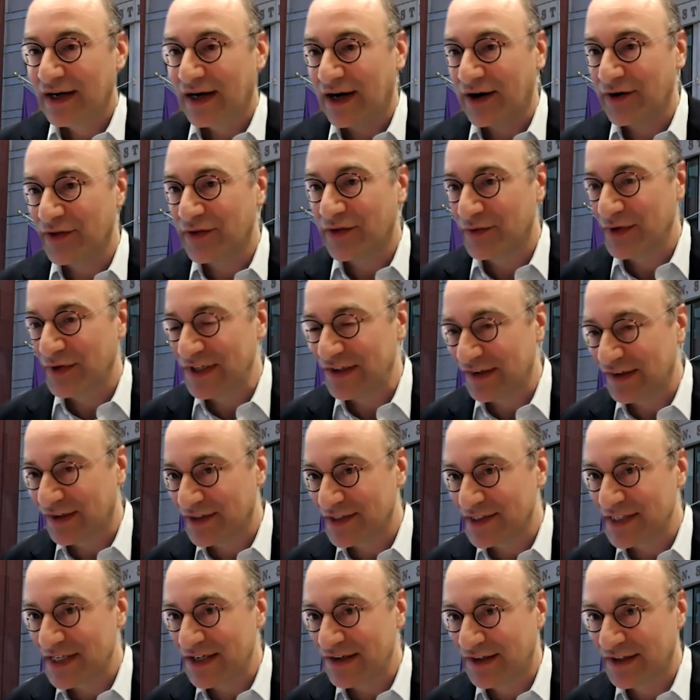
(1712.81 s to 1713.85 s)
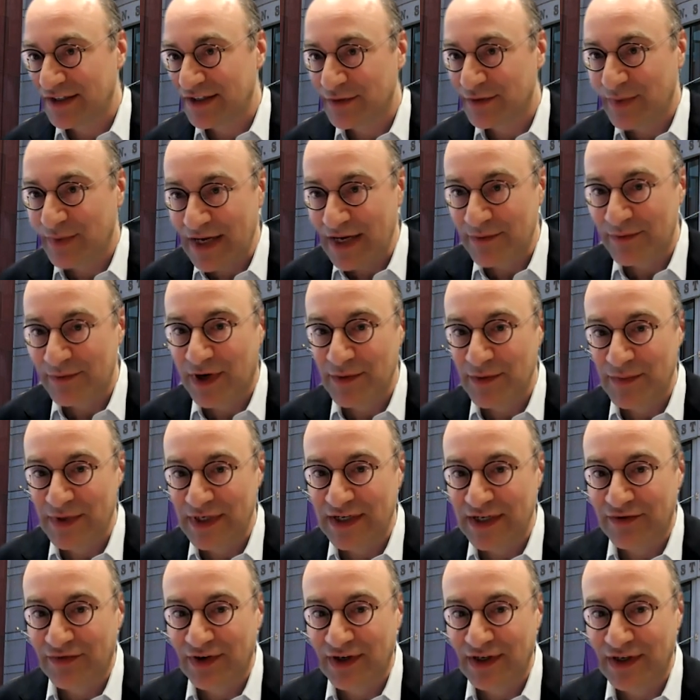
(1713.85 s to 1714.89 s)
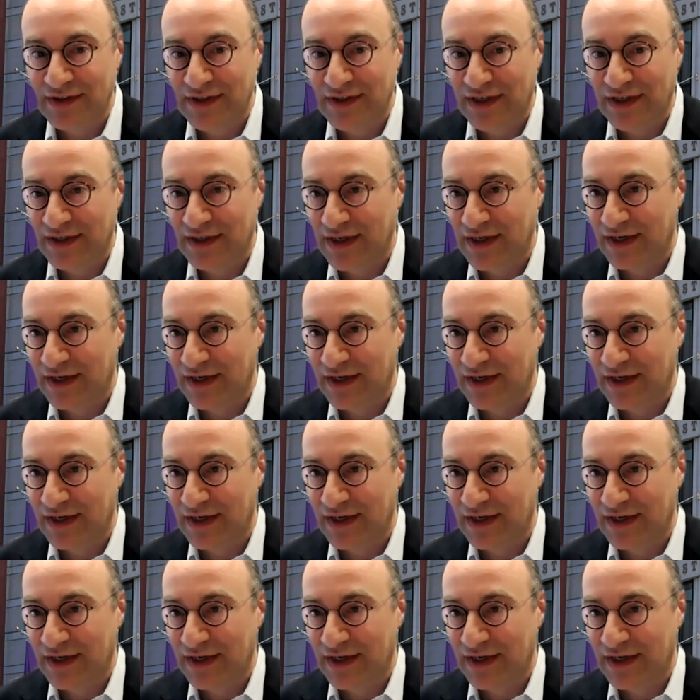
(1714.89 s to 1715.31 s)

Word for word: how the regionalization debate might be different, and,